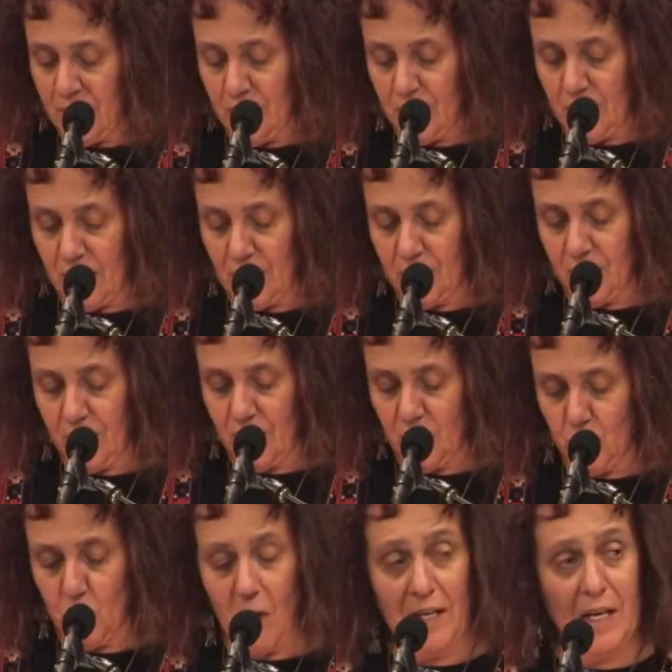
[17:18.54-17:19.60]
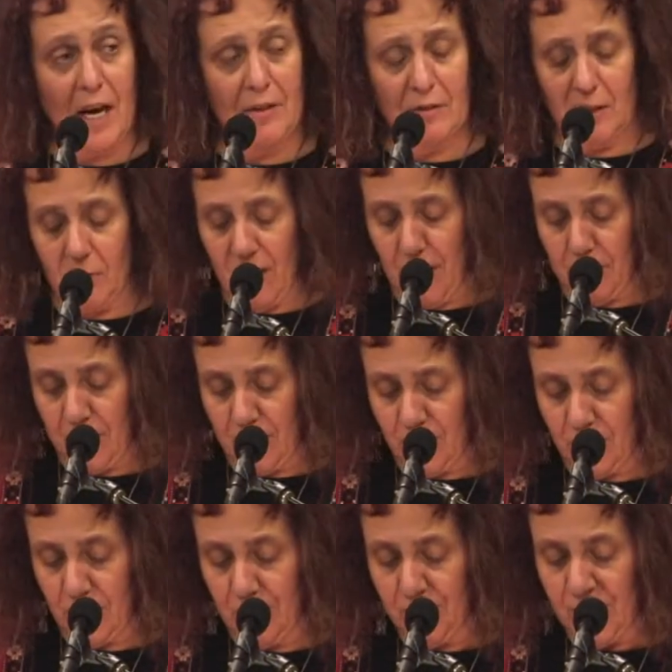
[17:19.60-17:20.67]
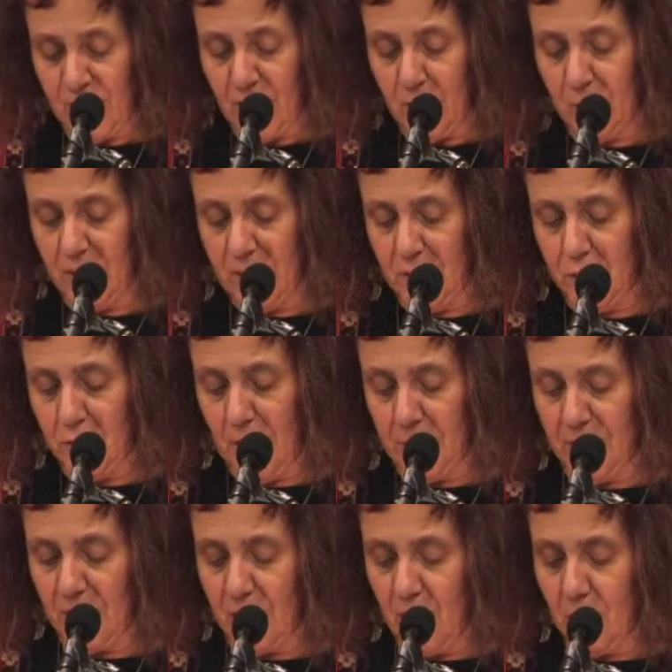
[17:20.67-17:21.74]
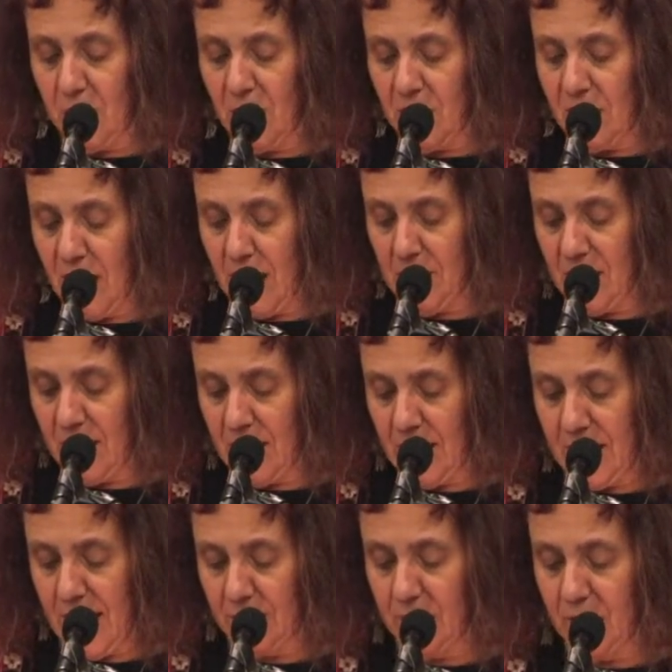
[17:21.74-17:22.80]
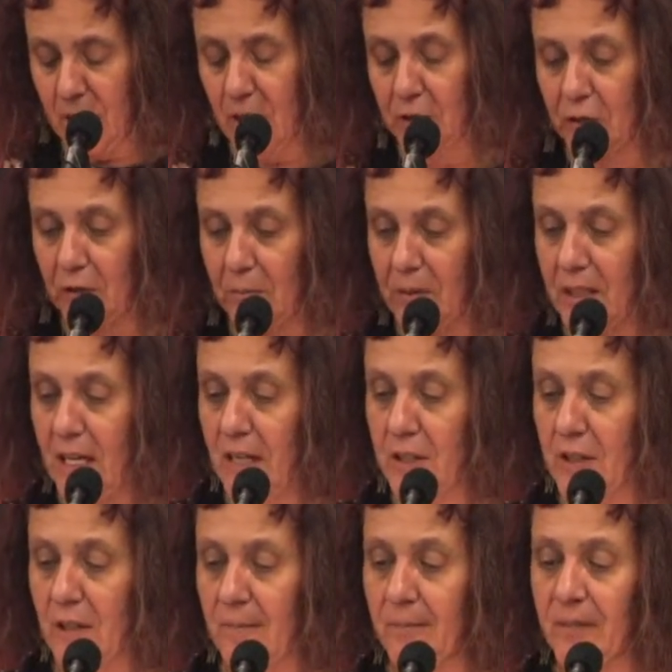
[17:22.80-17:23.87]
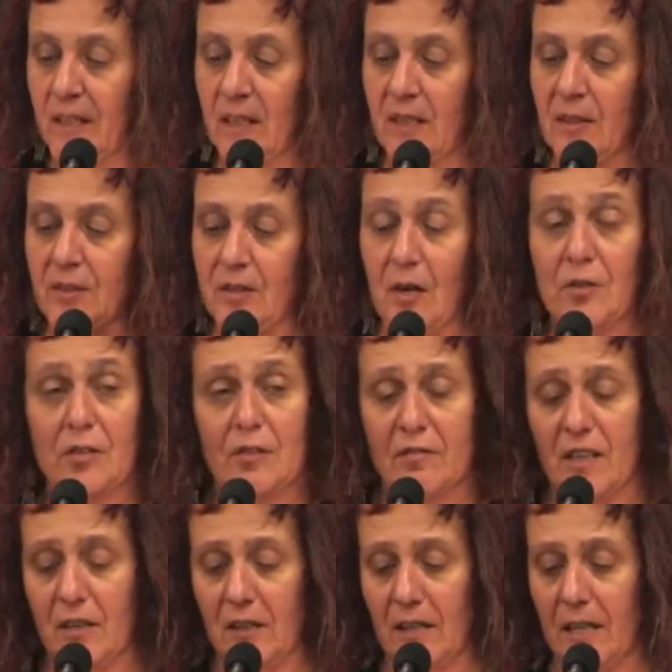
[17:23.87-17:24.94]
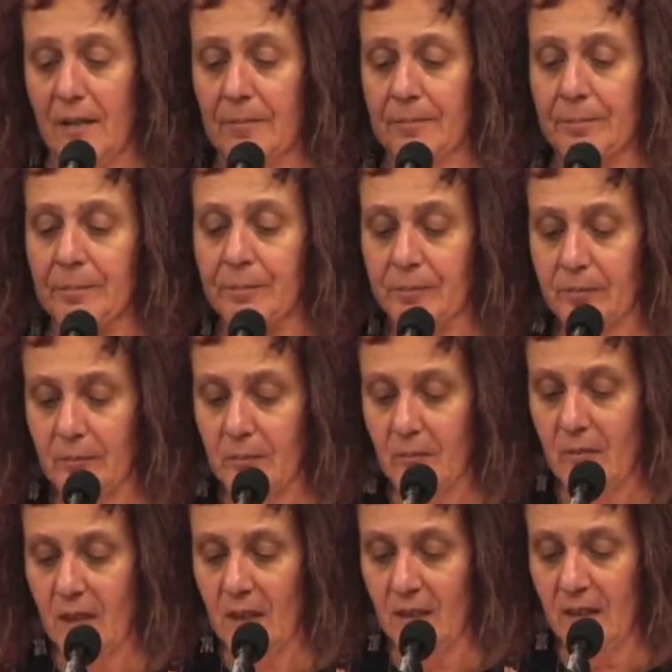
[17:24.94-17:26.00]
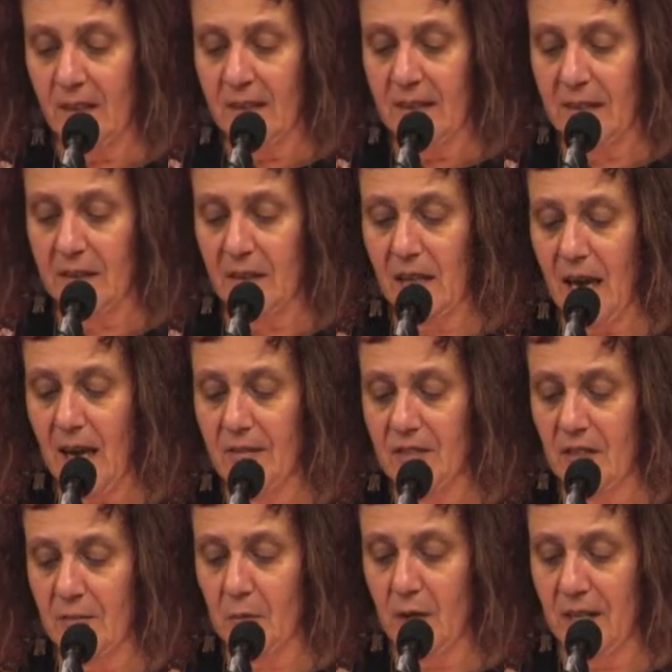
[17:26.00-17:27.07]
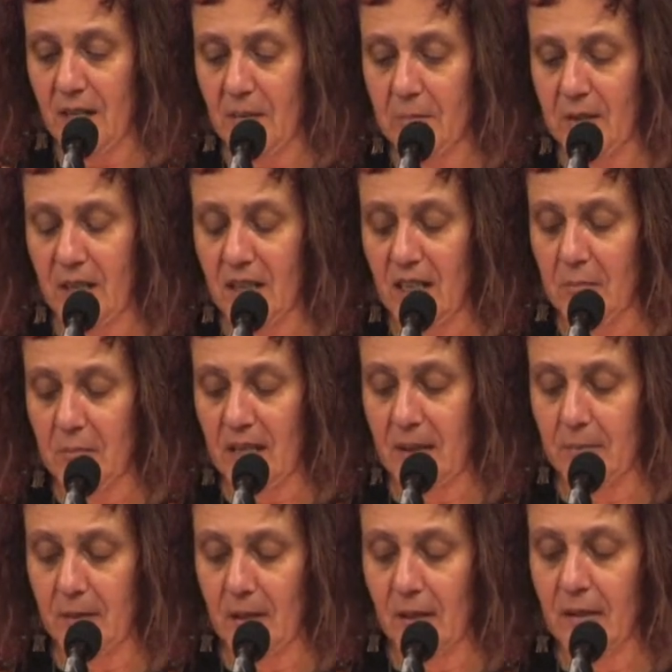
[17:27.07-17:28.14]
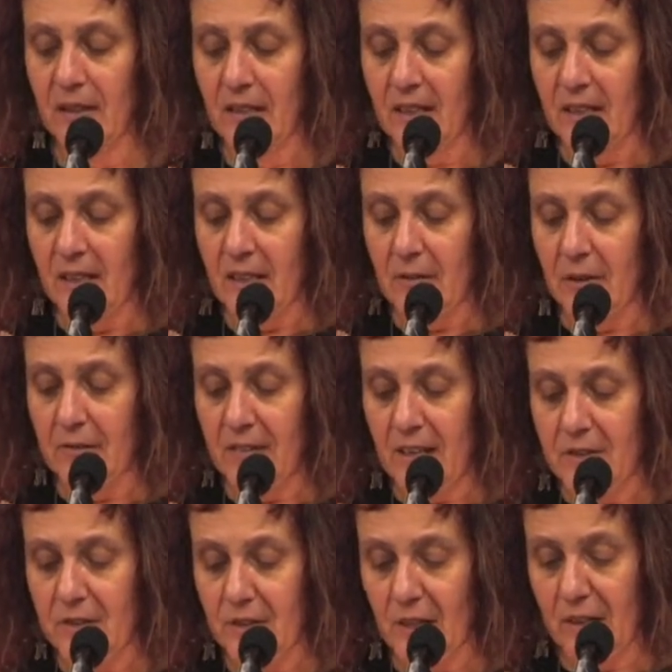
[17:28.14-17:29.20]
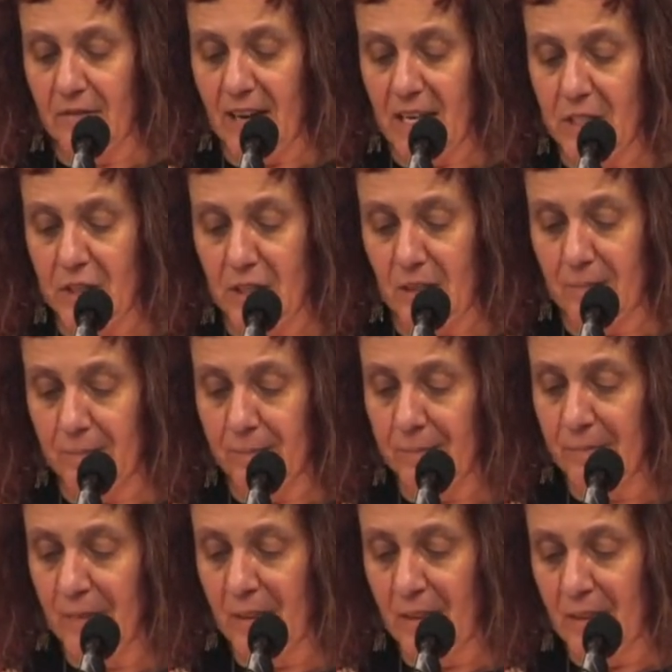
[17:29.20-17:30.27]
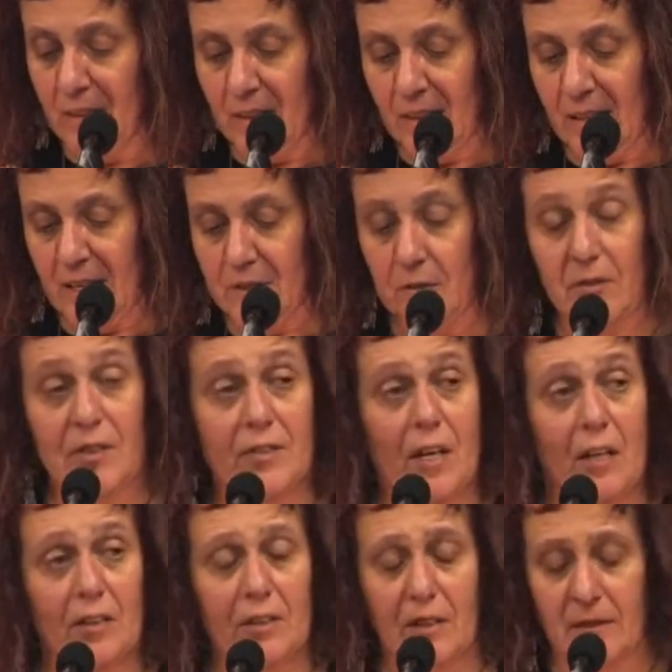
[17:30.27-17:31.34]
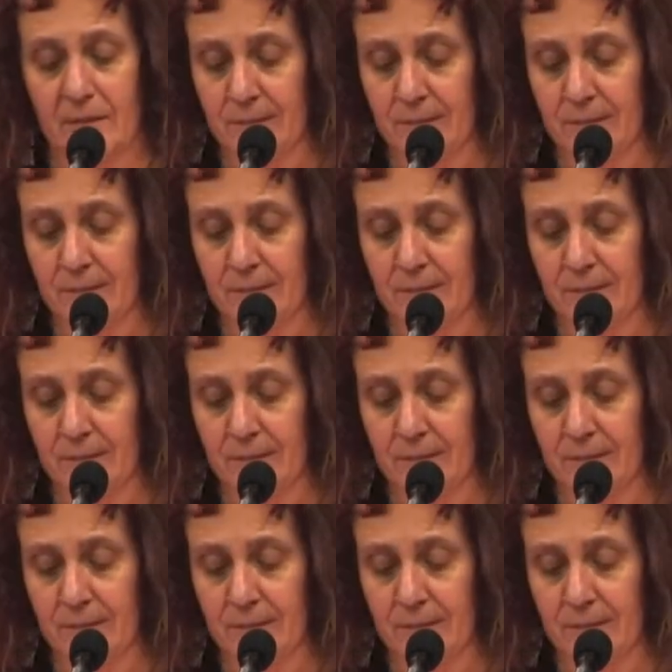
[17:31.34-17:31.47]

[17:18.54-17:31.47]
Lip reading: using as few as 100 weapons would disrupt the global climate and agricultural production so severely that the lives of more than a billion people would face starvation as a result.